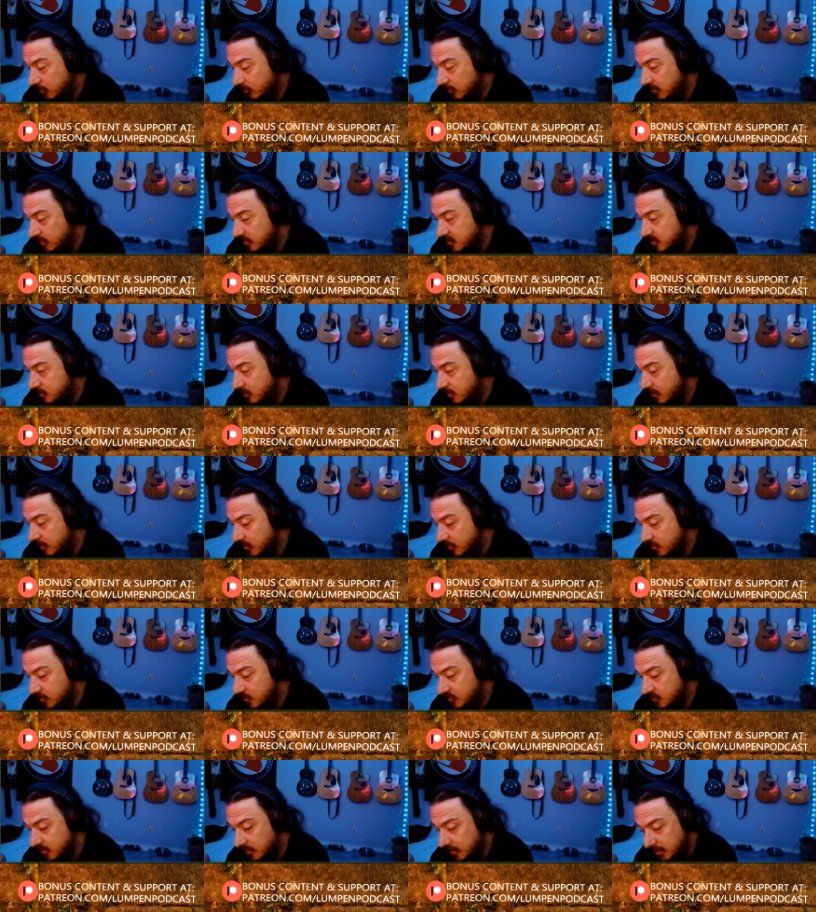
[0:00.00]
listen to my
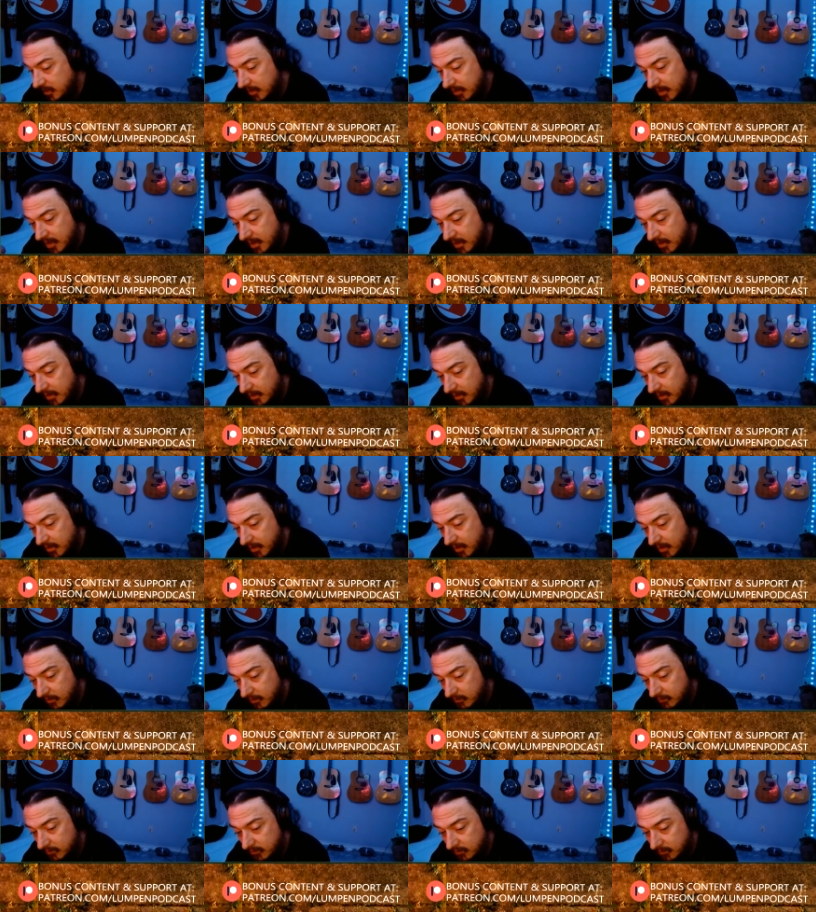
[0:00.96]
music, and
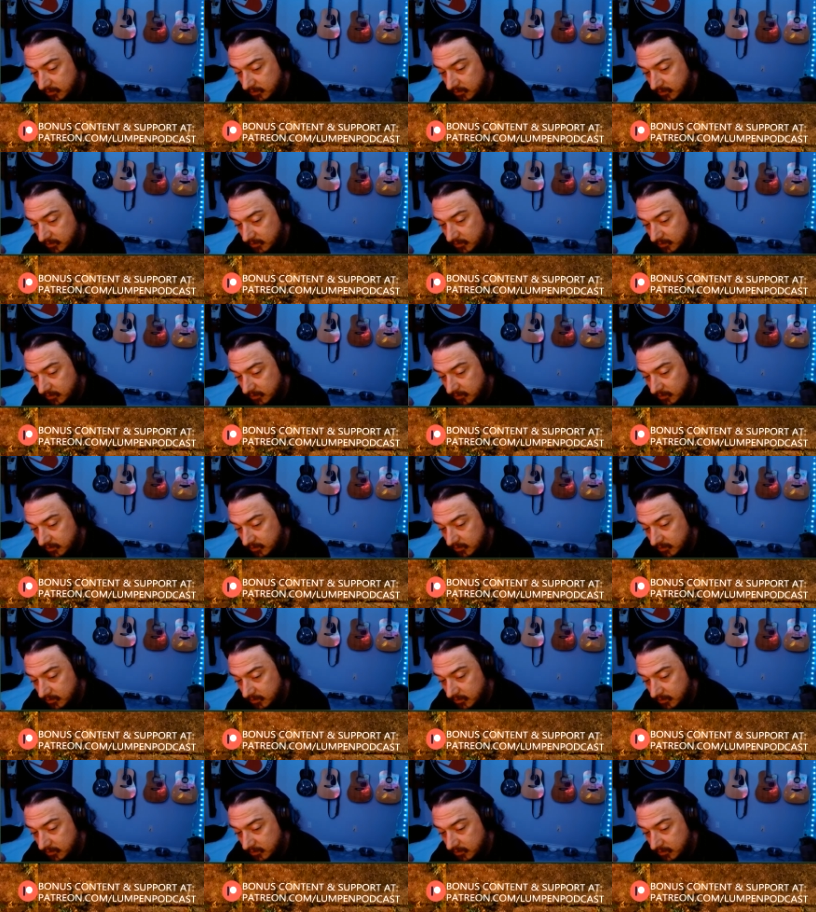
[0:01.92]
I